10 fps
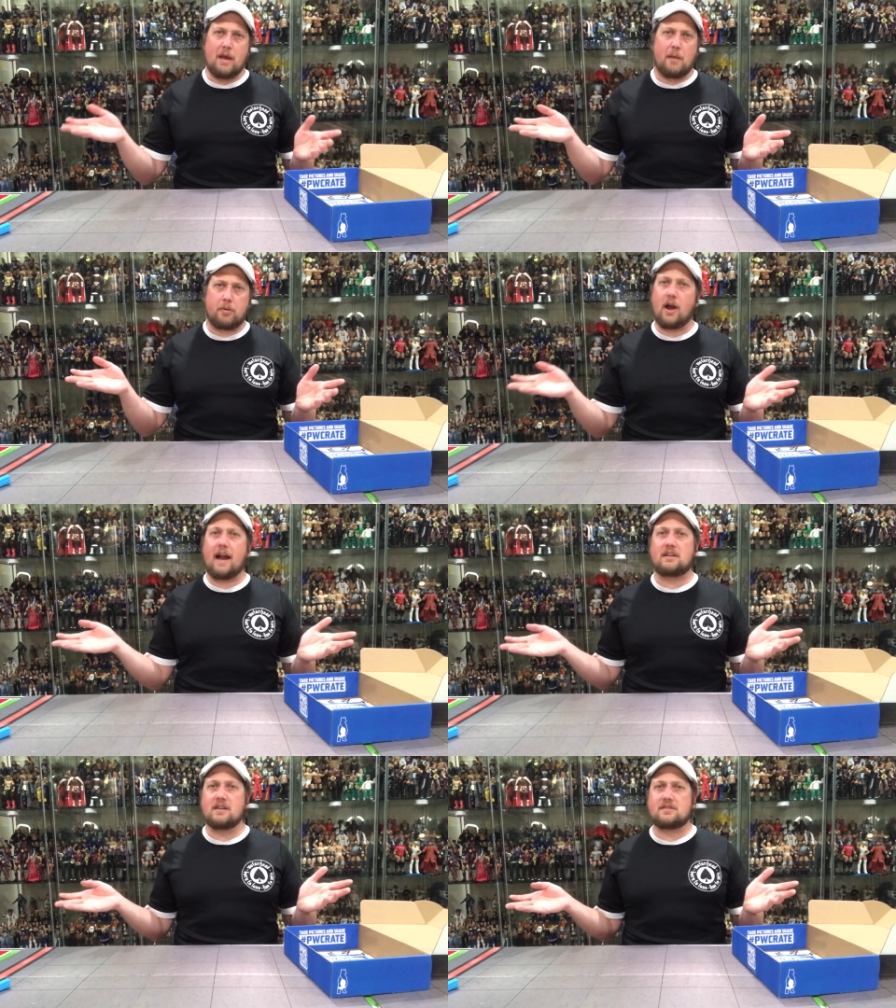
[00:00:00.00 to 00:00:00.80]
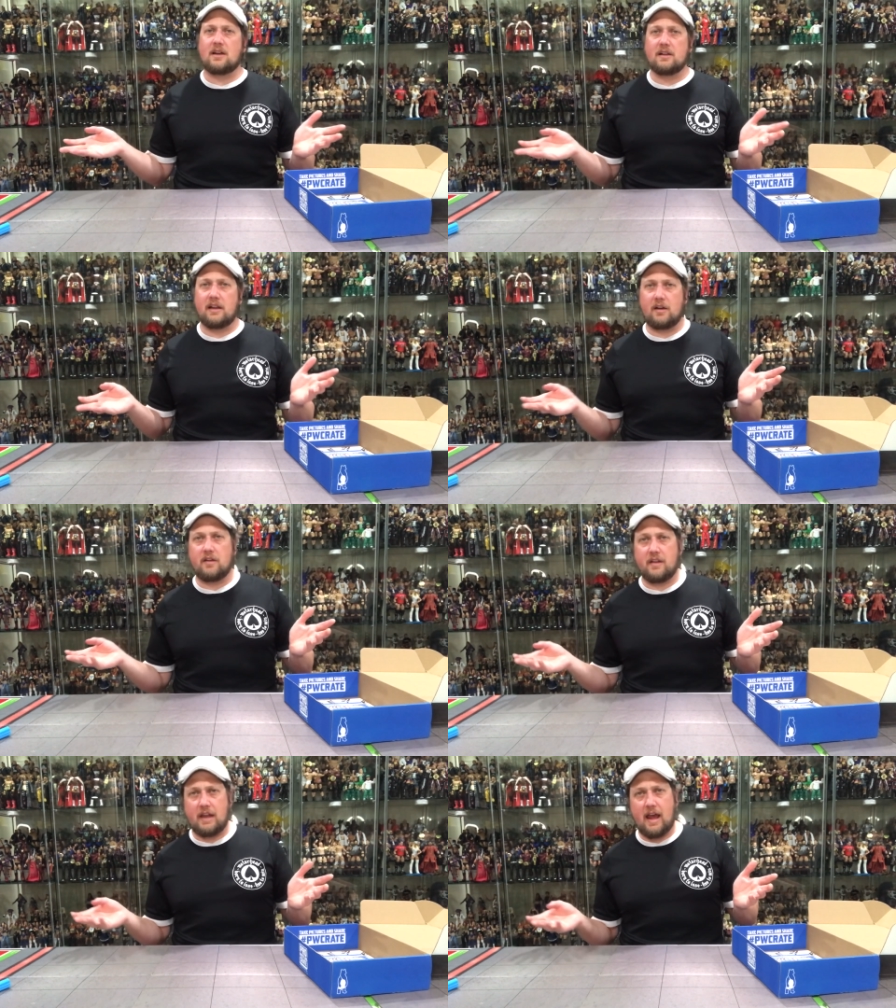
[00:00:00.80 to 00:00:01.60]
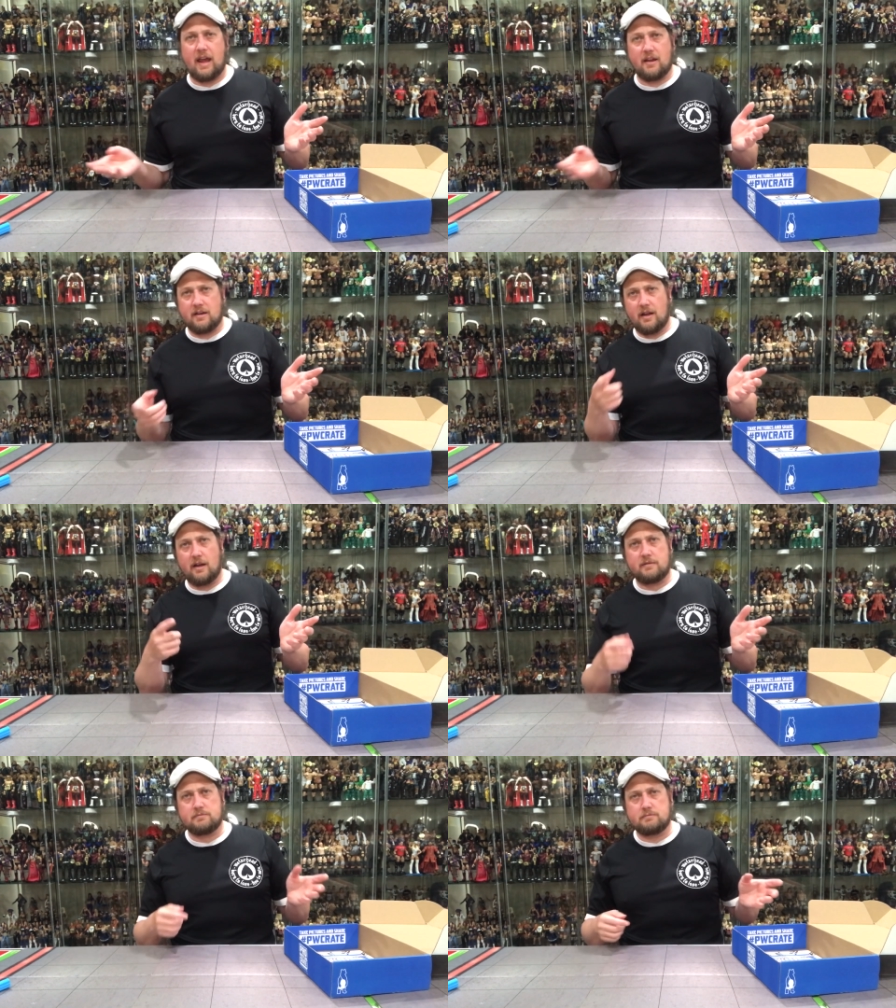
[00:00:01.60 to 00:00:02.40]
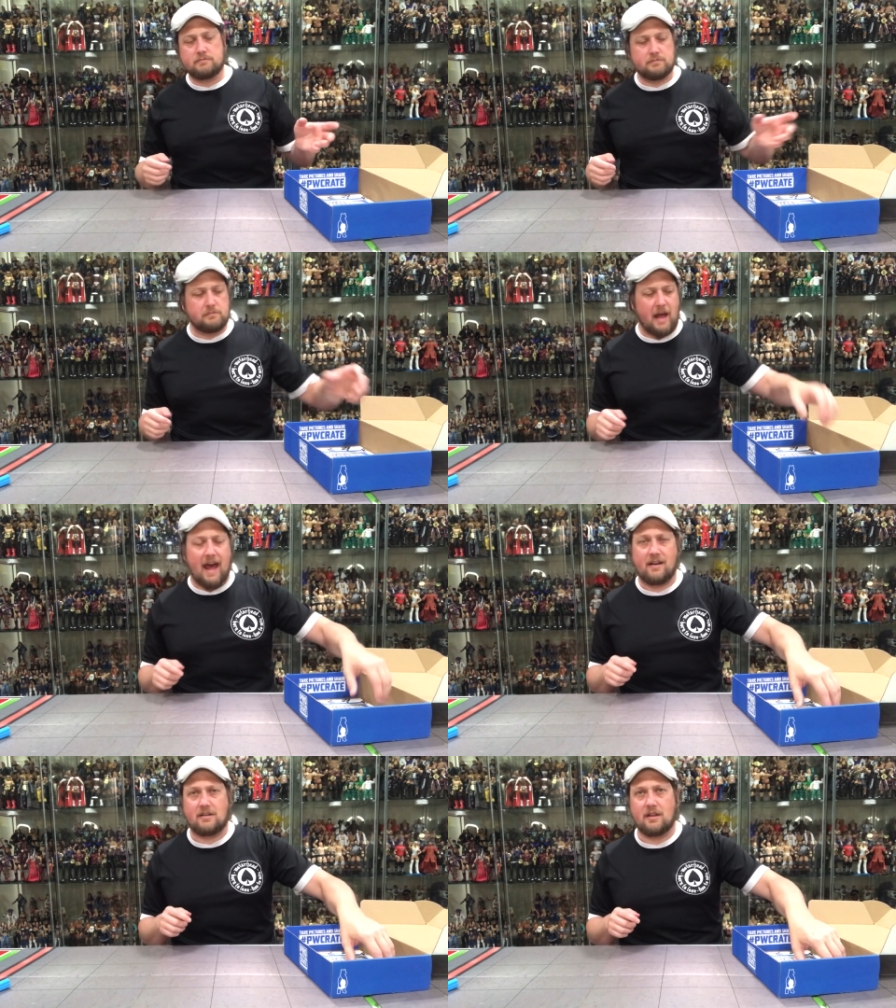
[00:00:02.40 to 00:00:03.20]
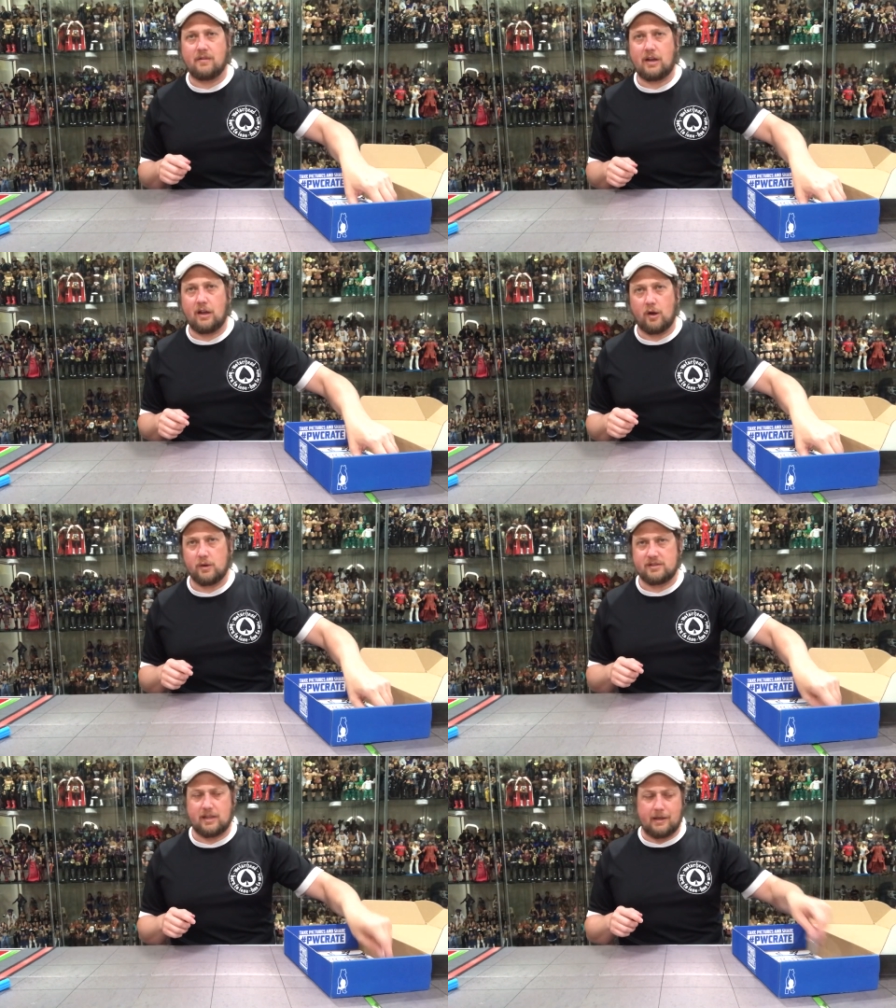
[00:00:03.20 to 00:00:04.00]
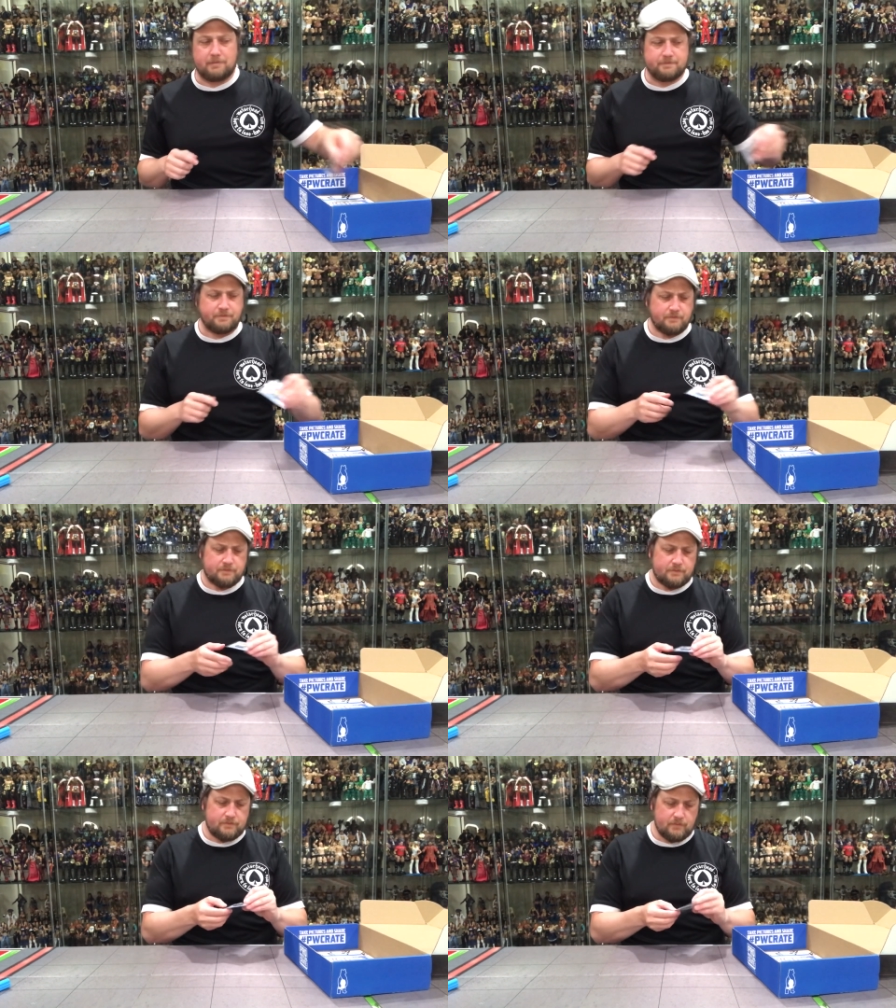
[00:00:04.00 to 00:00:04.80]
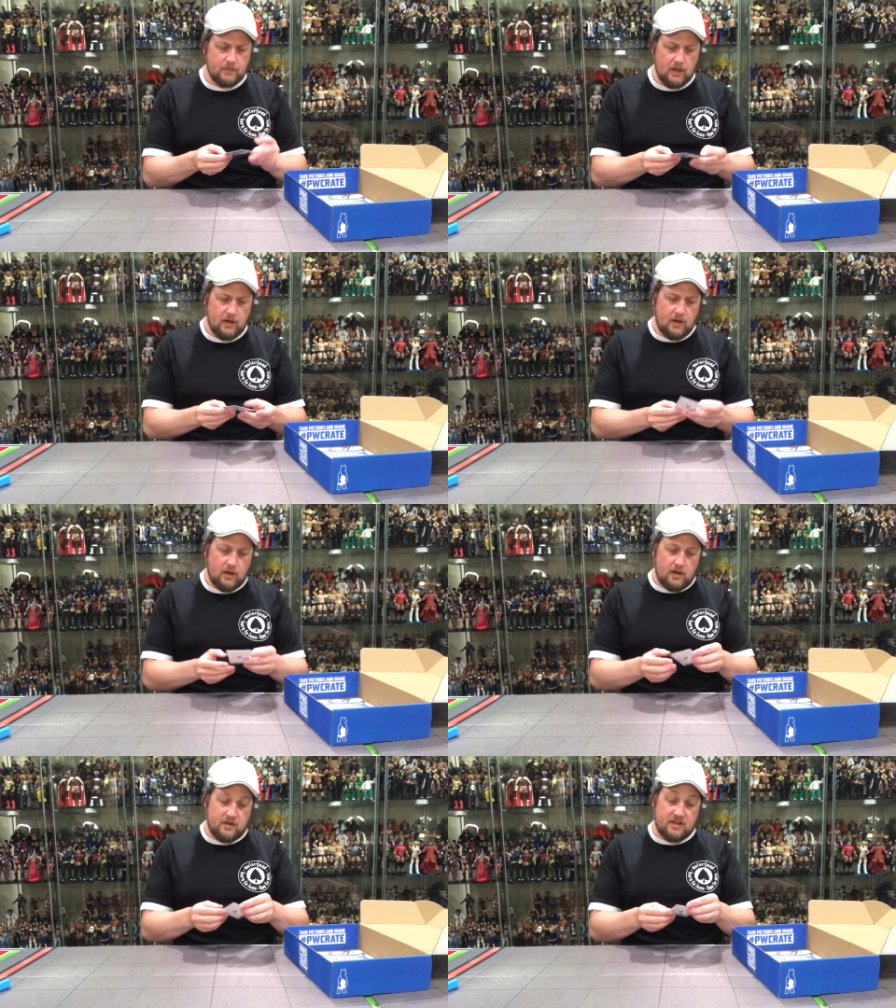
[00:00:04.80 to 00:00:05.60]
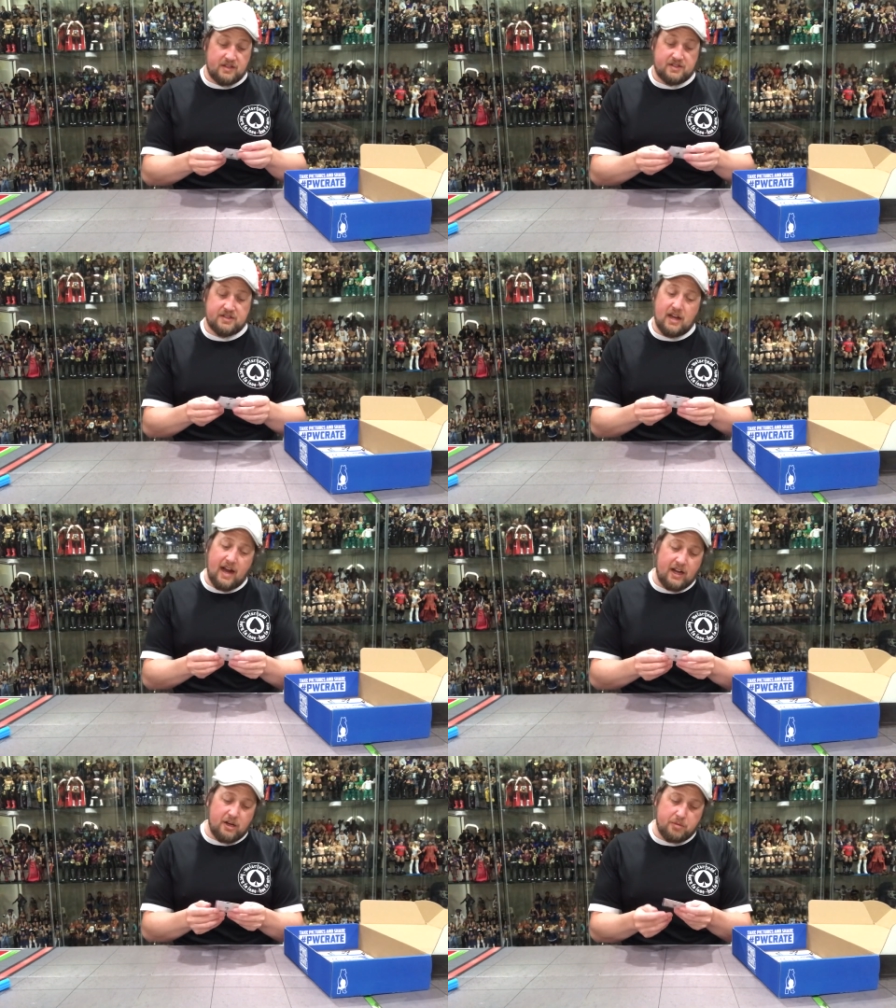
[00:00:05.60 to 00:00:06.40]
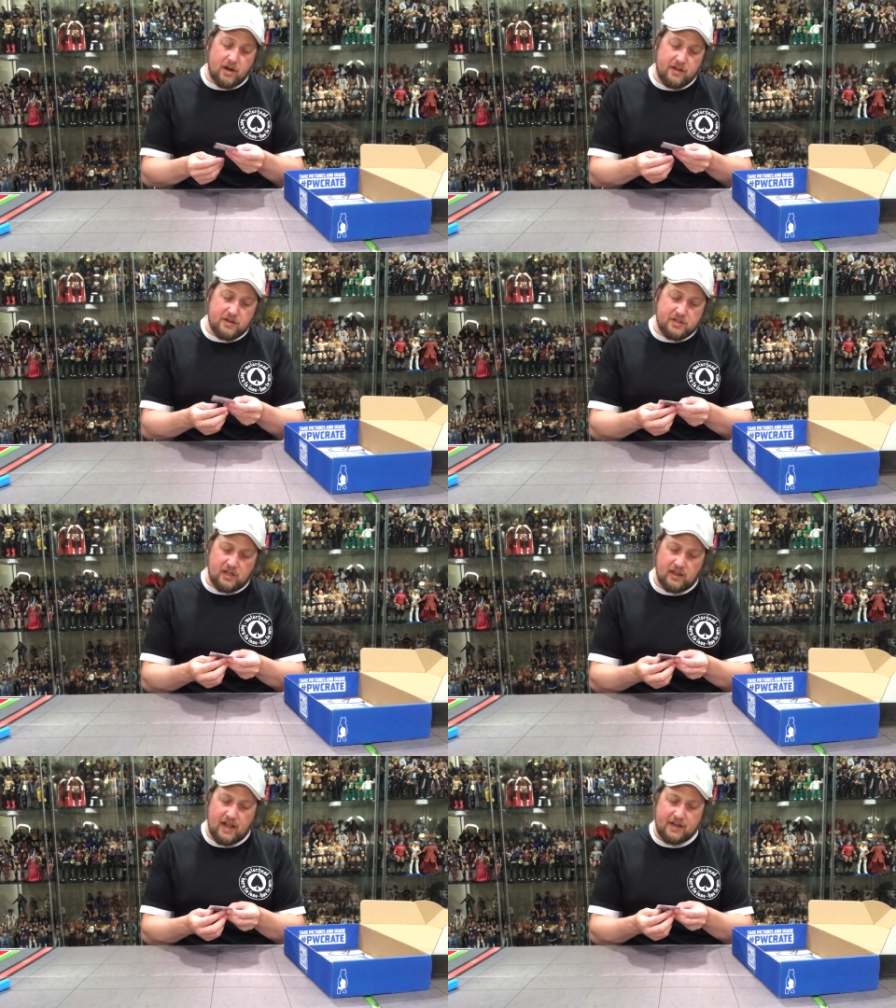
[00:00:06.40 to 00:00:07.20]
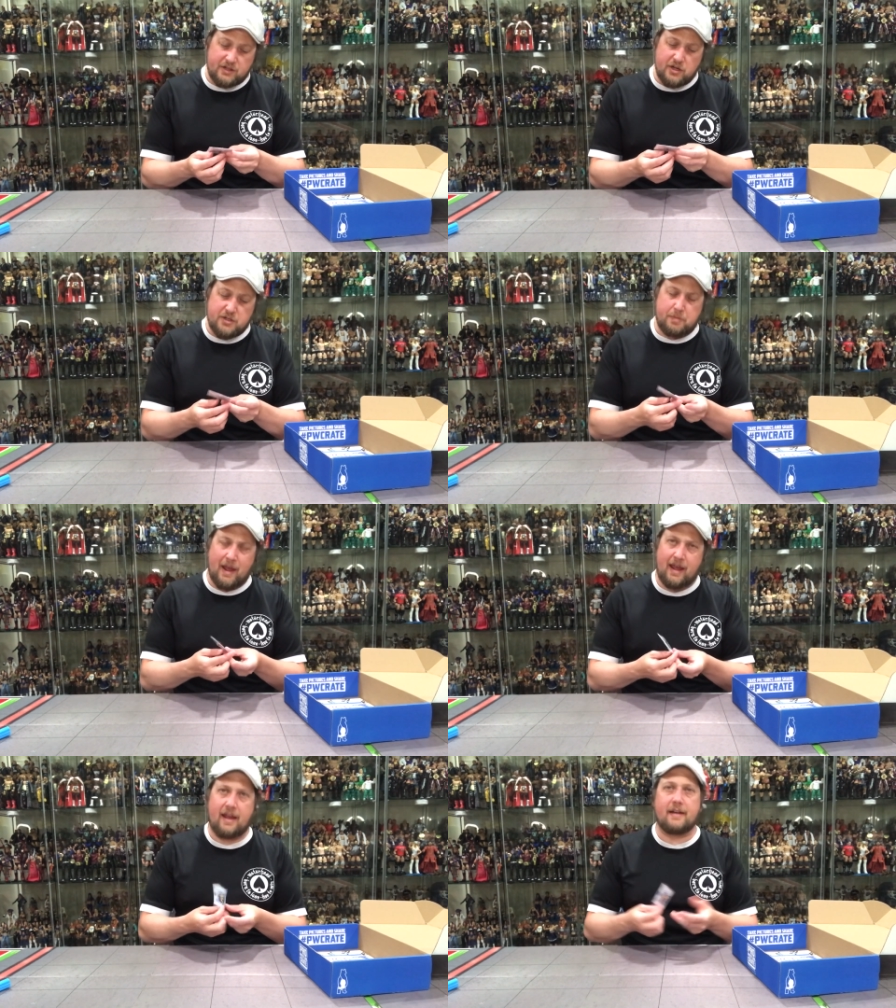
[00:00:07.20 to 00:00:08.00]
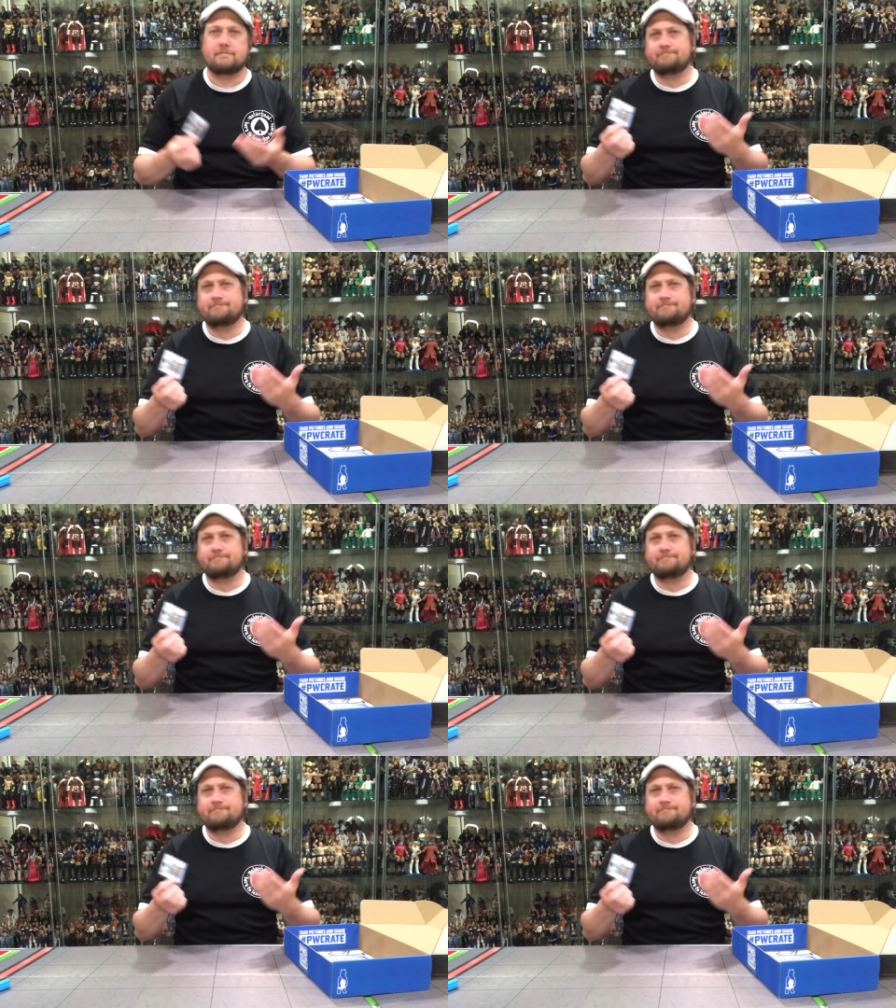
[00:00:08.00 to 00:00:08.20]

I'll practice later in the day and add it to the video. We'll see. The Steiner Brothers Collector's Pin.